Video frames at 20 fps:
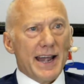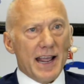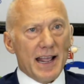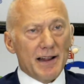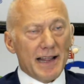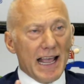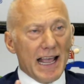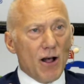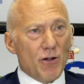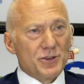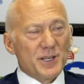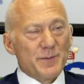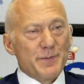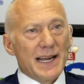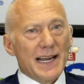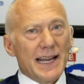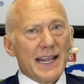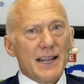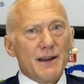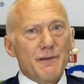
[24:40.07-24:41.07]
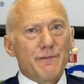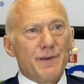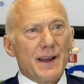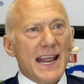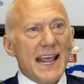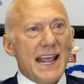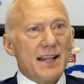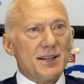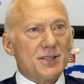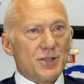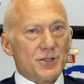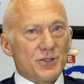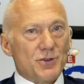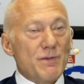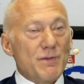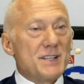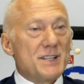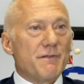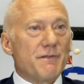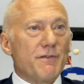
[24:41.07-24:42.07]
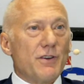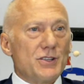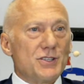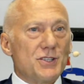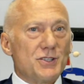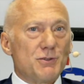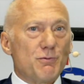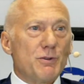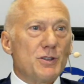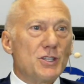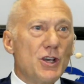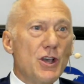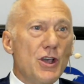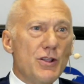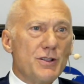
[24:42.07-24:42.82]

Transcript: Ultimately in finance, it's risk versus return.